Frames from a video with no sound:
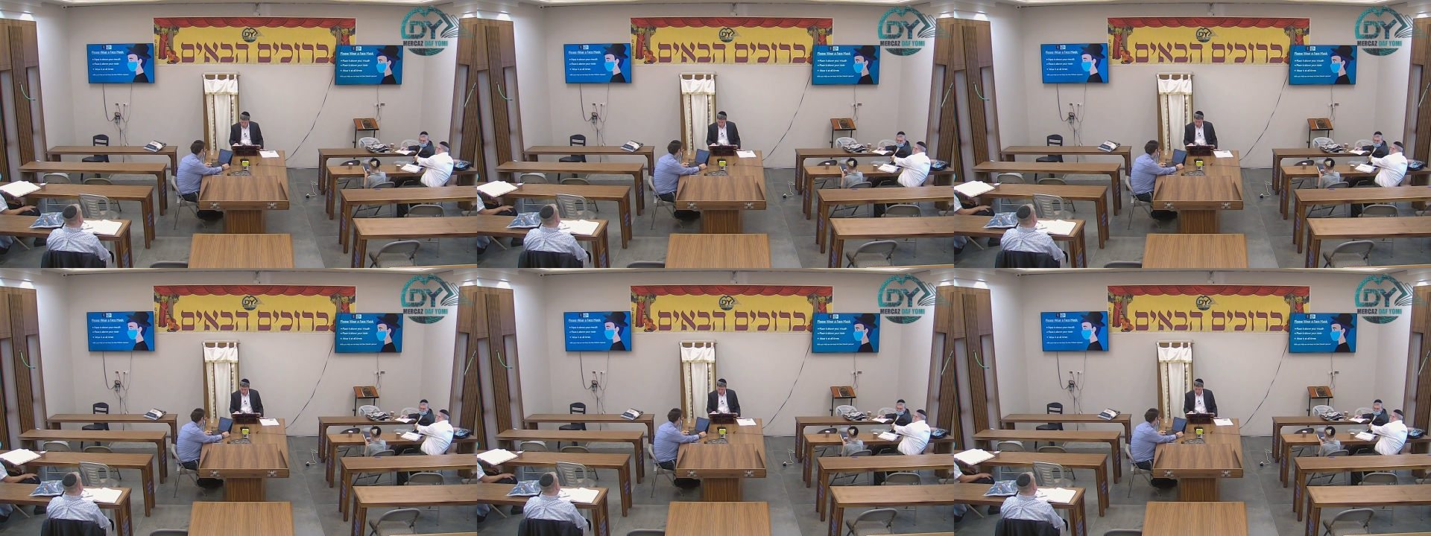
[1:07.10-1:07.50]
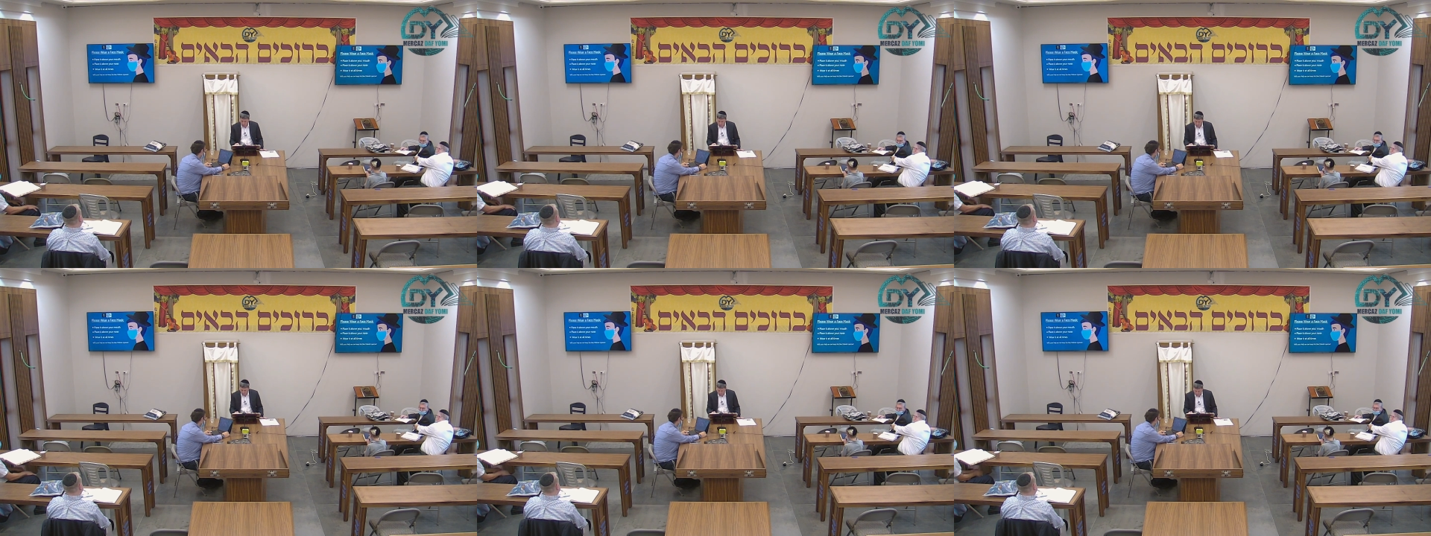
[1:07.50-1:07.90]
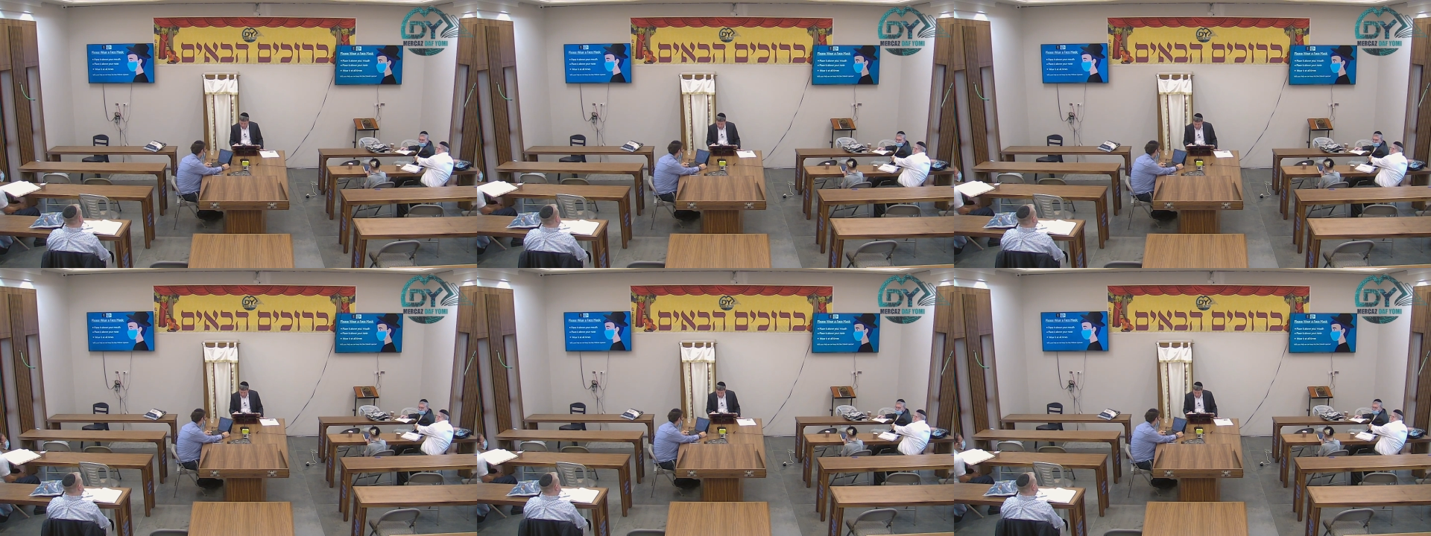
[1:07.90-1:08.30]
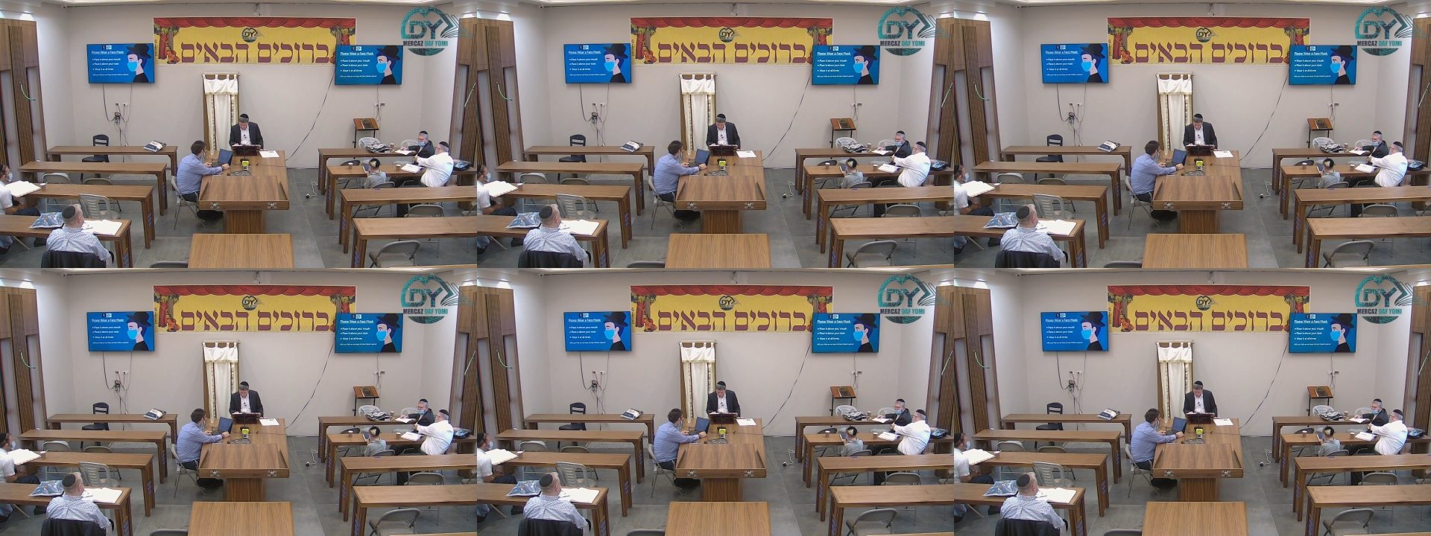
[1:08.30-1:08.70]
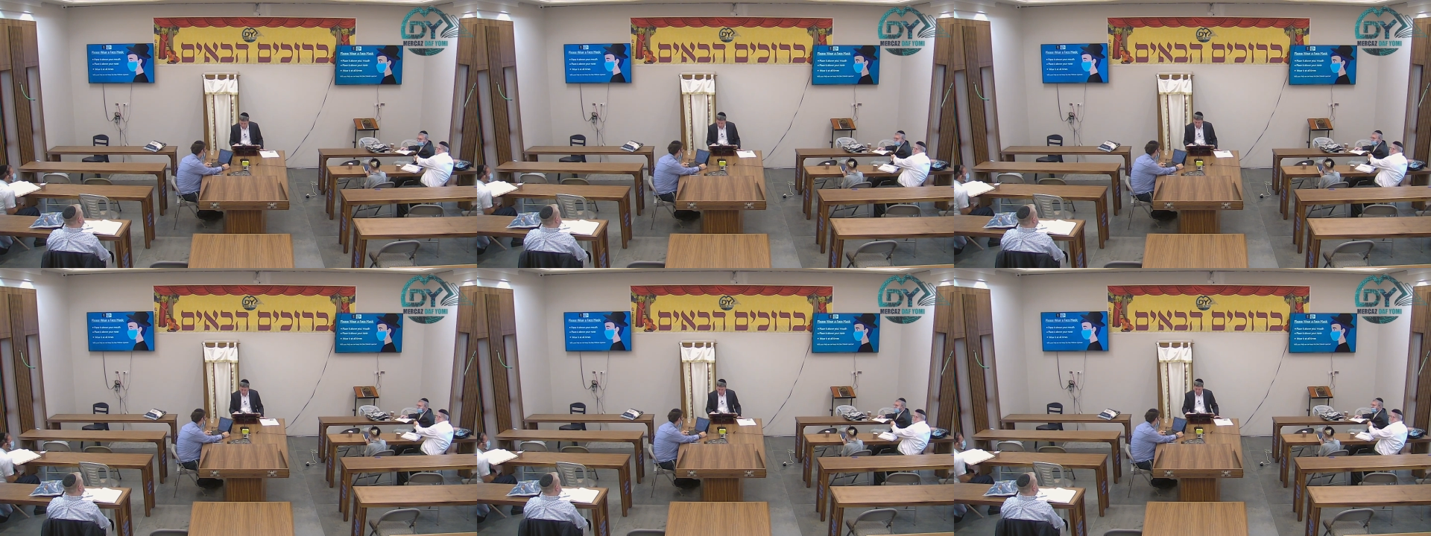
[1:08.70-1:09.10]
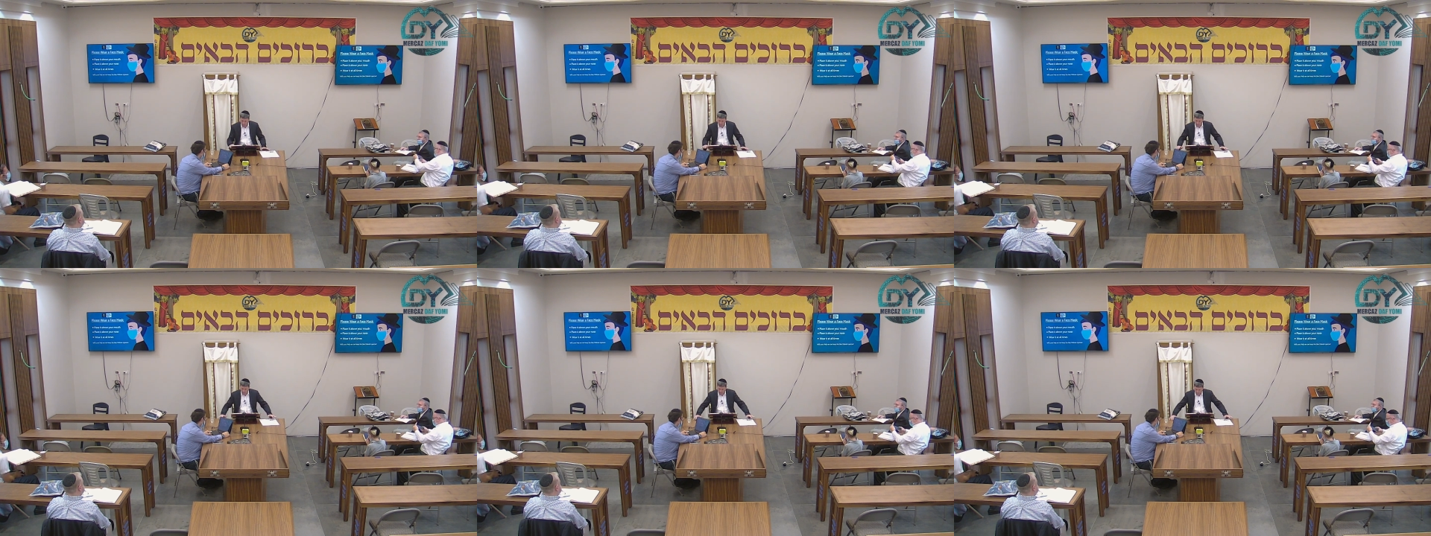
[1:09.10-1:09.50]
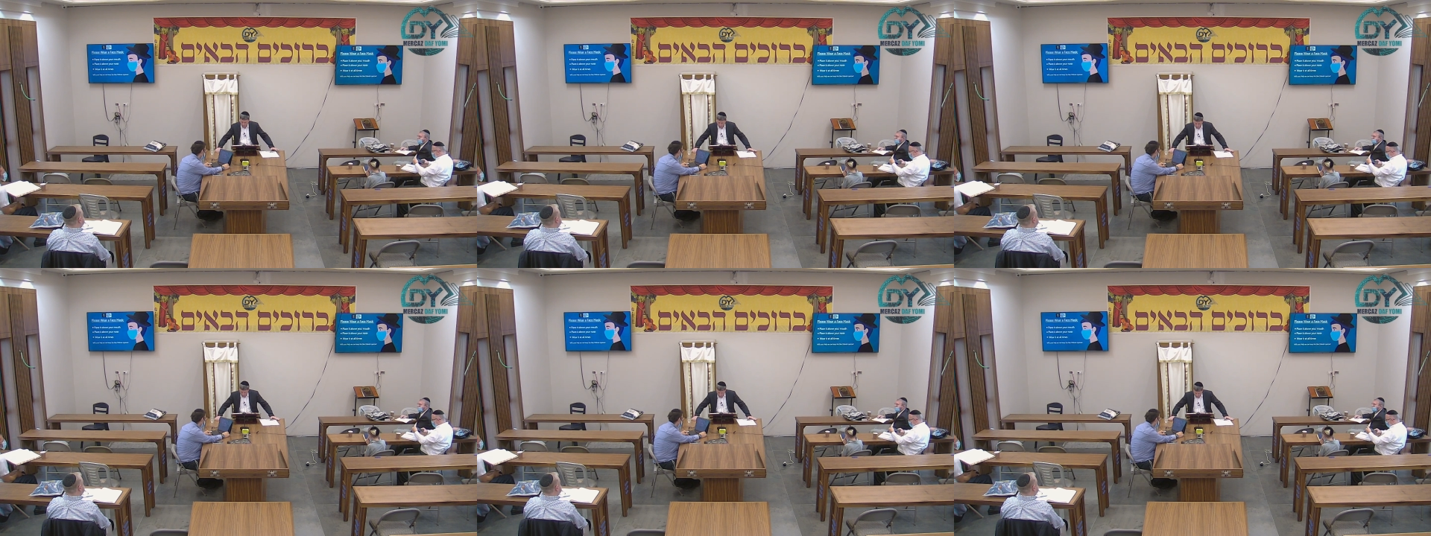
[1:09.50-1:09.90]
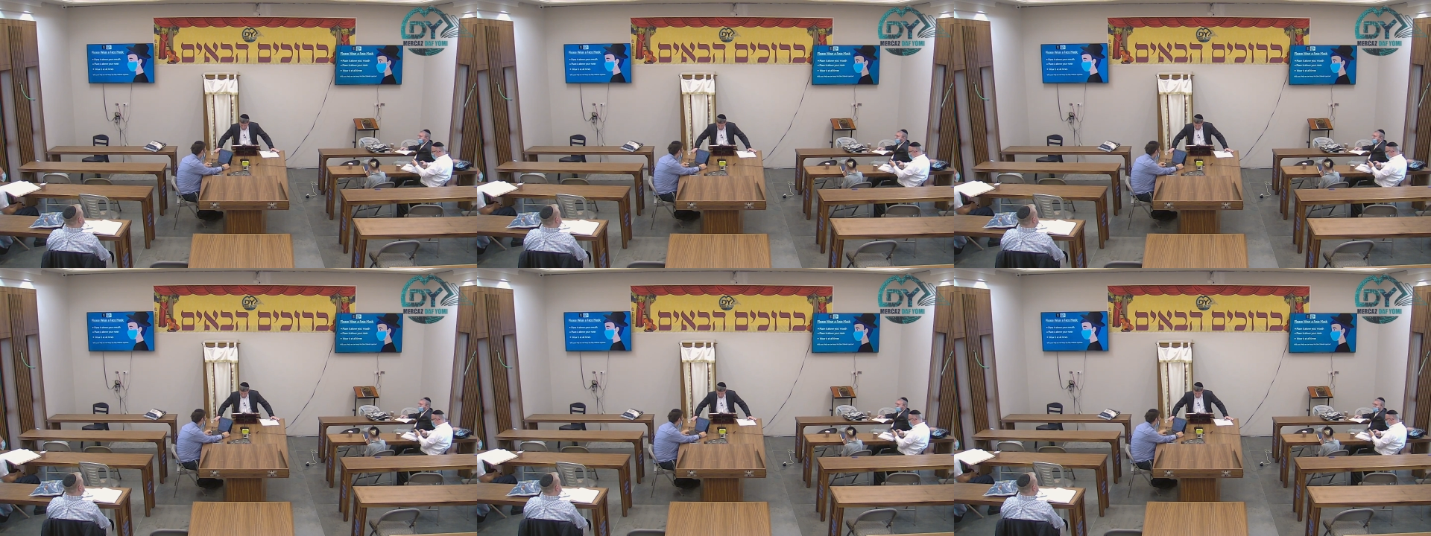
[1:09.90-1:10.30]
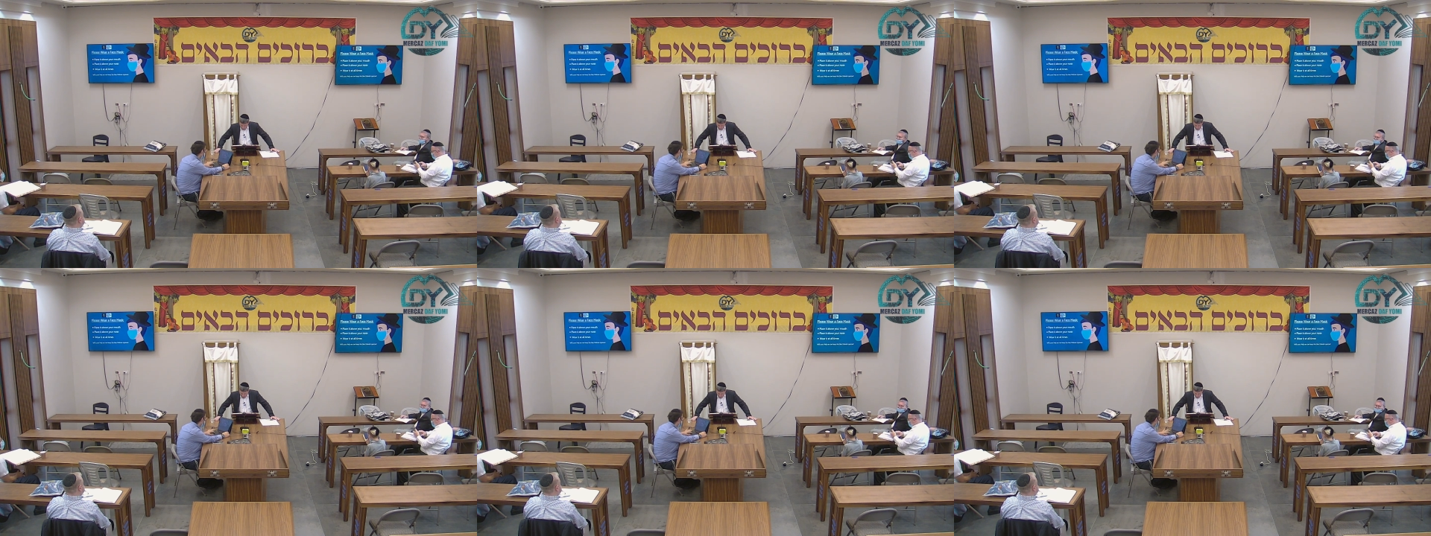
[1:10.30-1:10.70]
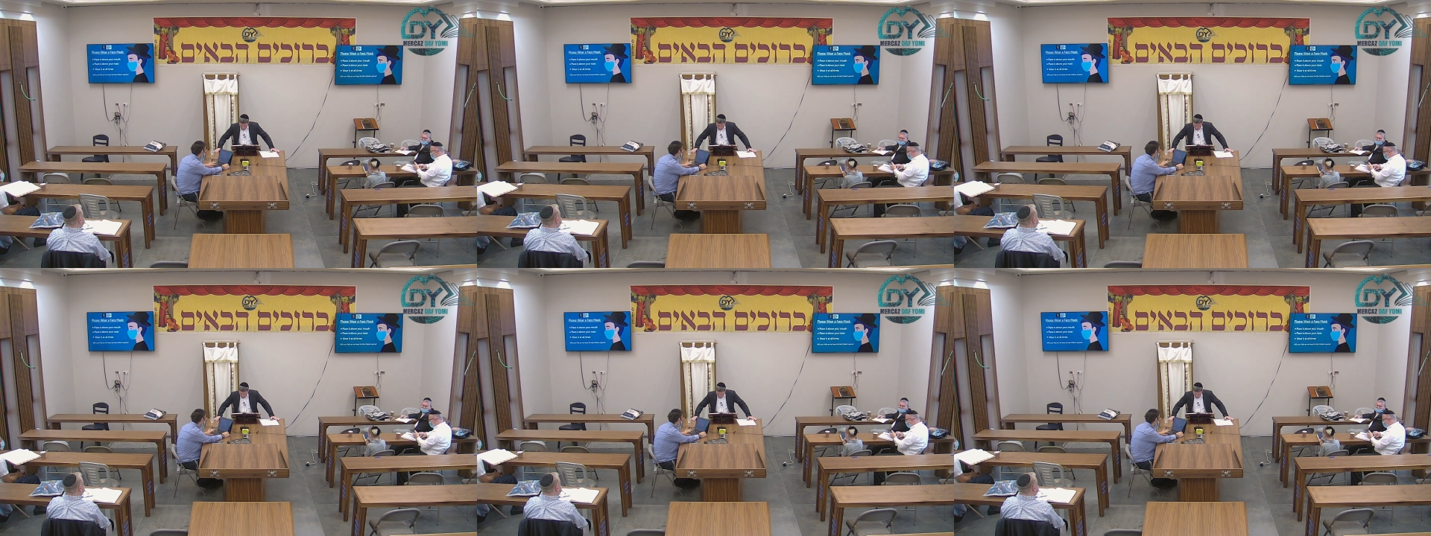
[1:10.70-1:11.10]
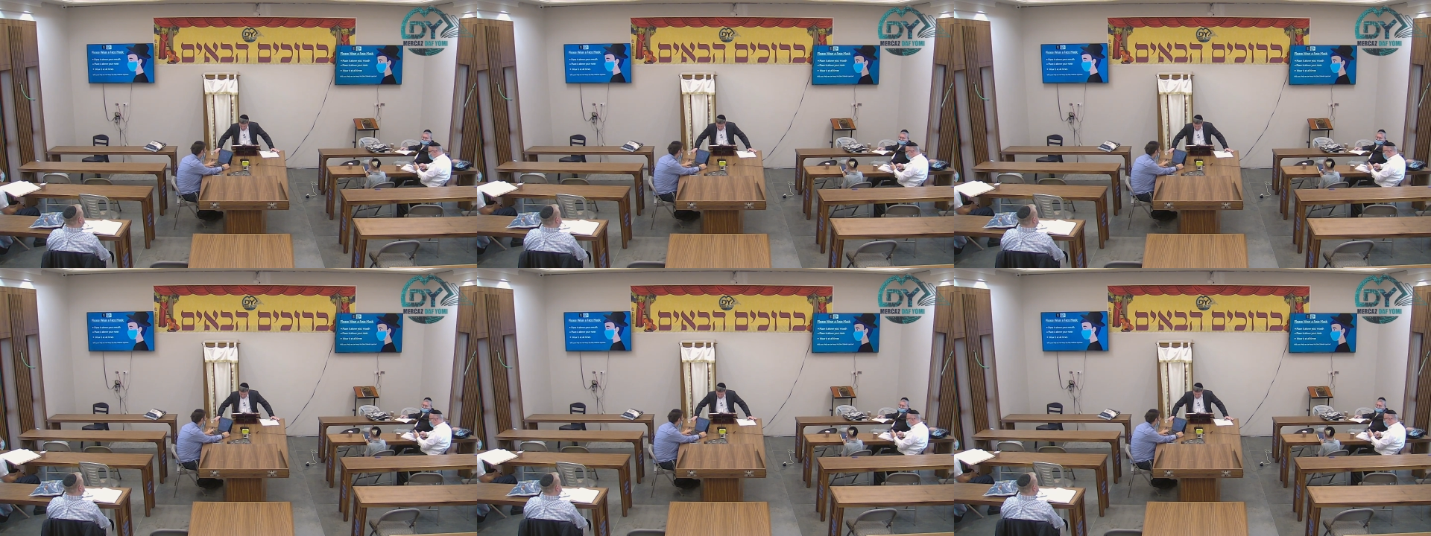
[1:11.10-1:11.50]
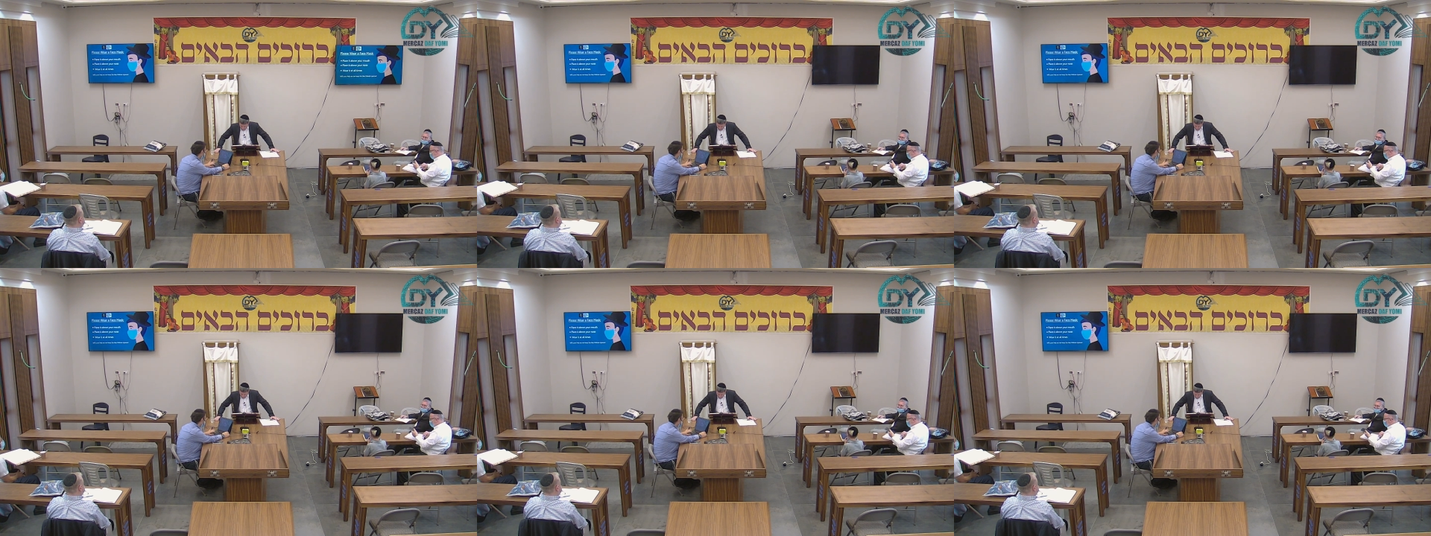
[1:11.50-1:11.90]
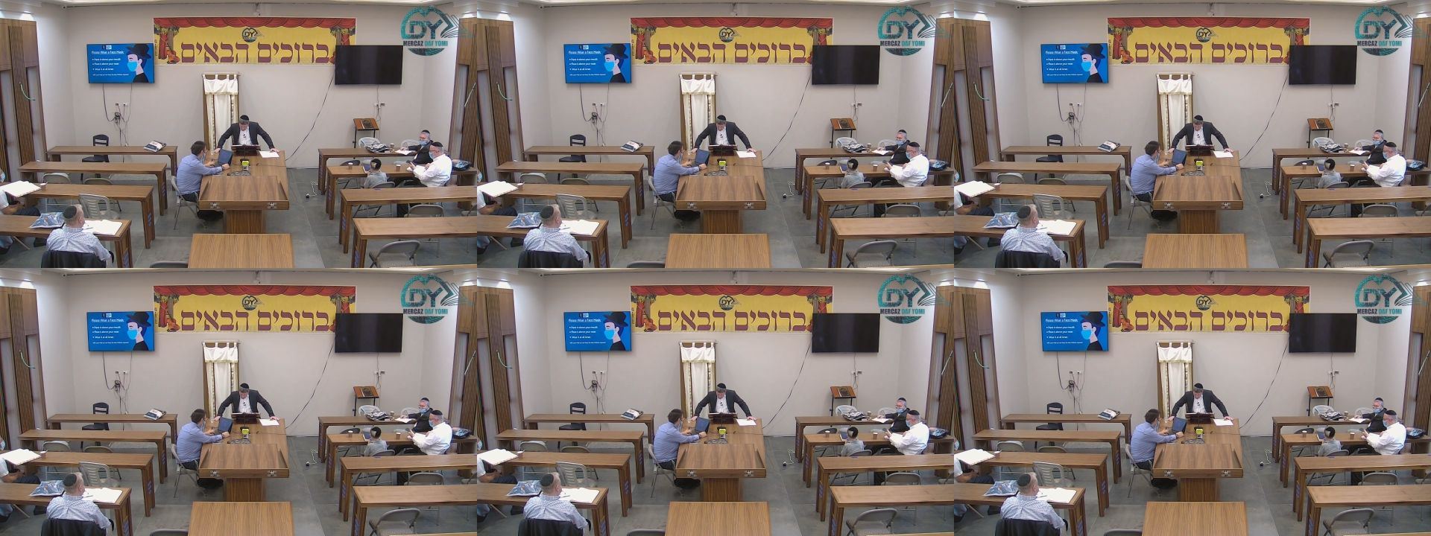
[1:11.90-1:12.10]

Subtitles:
[unreadable: no face in view]